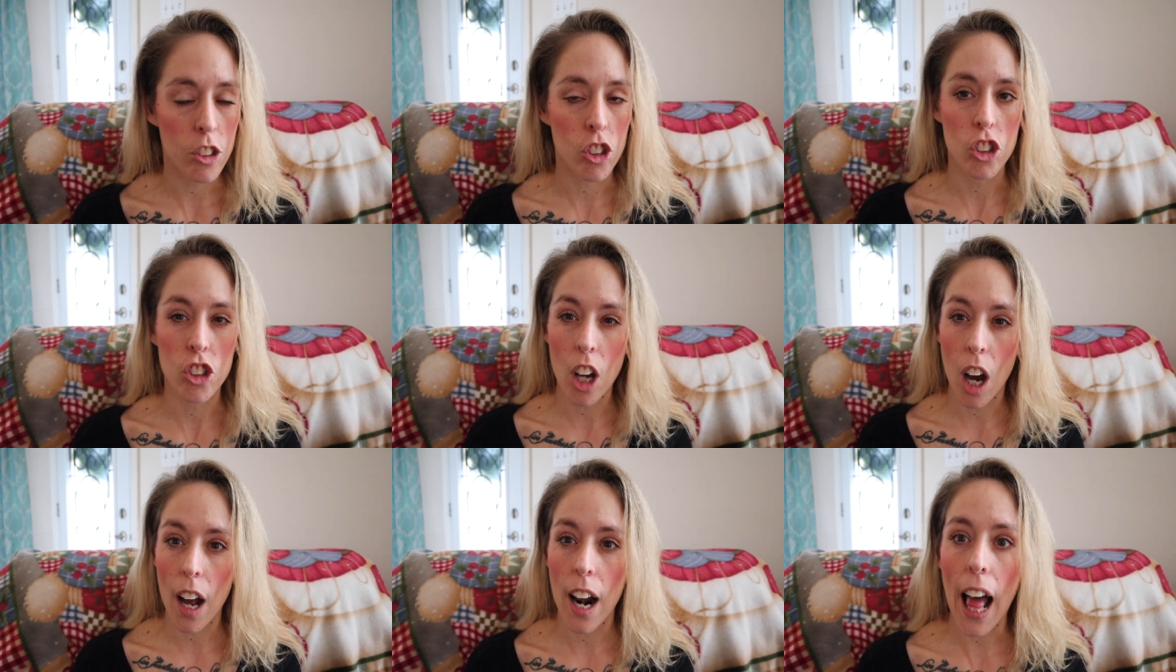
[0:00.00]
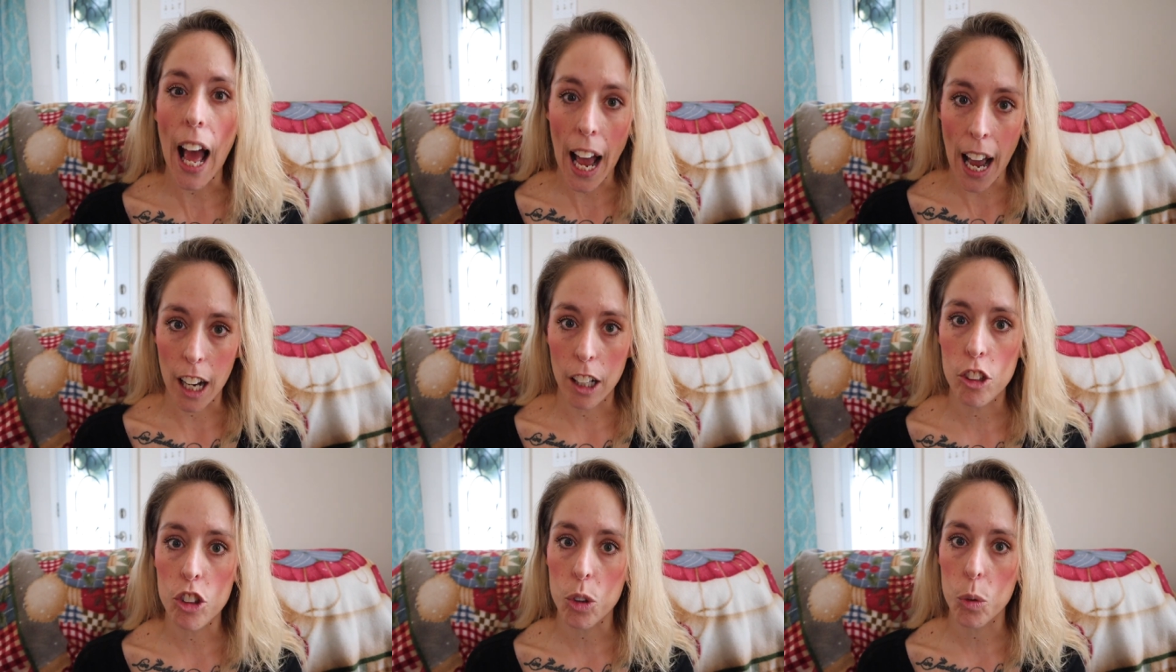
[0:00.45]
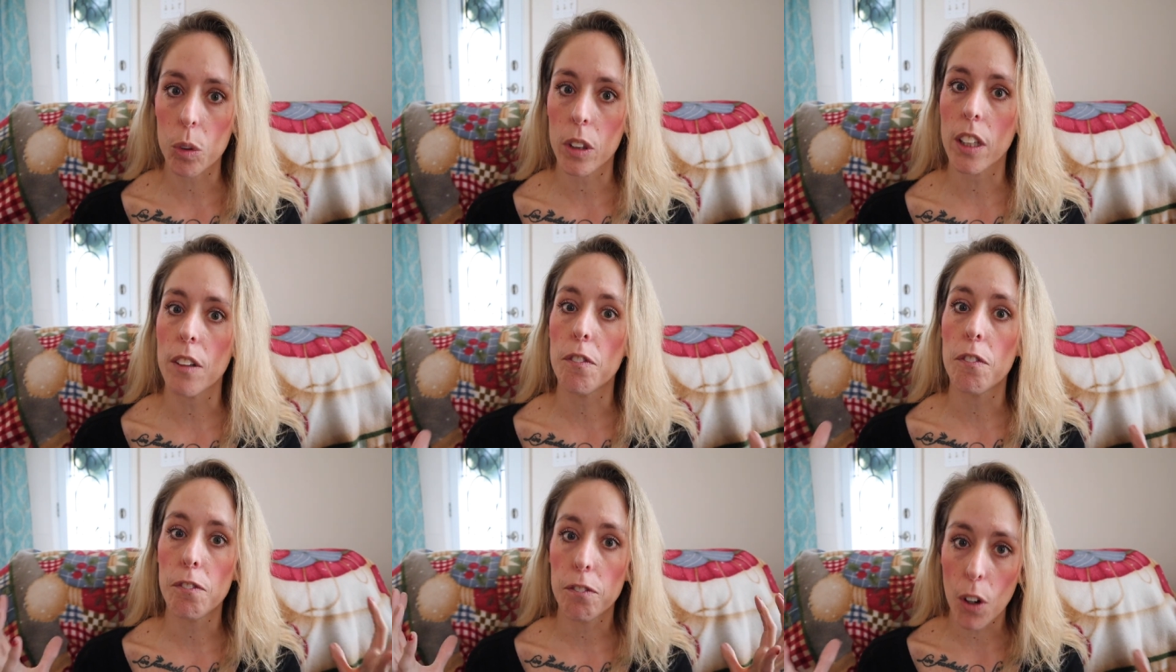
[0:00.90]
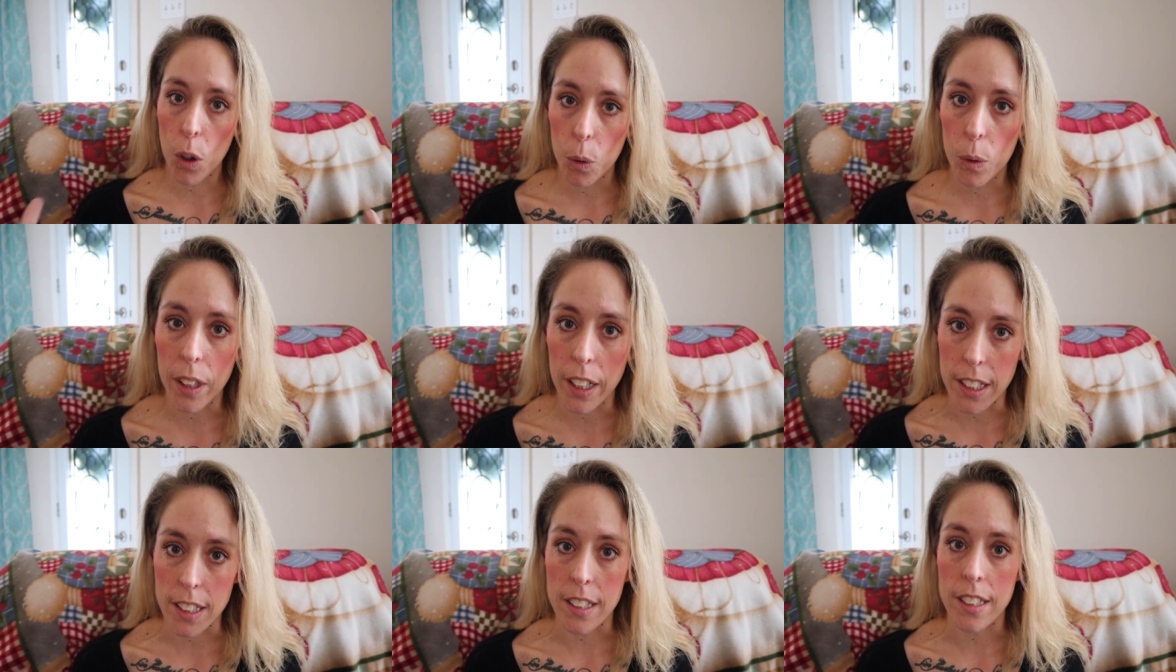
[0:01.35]
to not actually
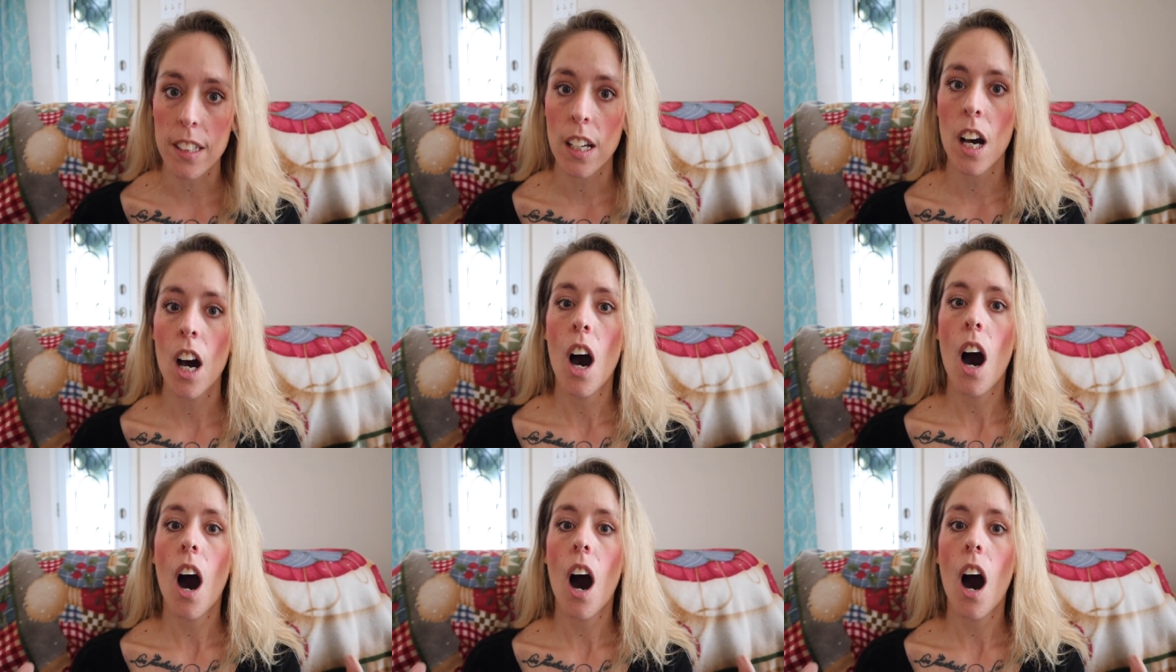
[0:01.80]
focus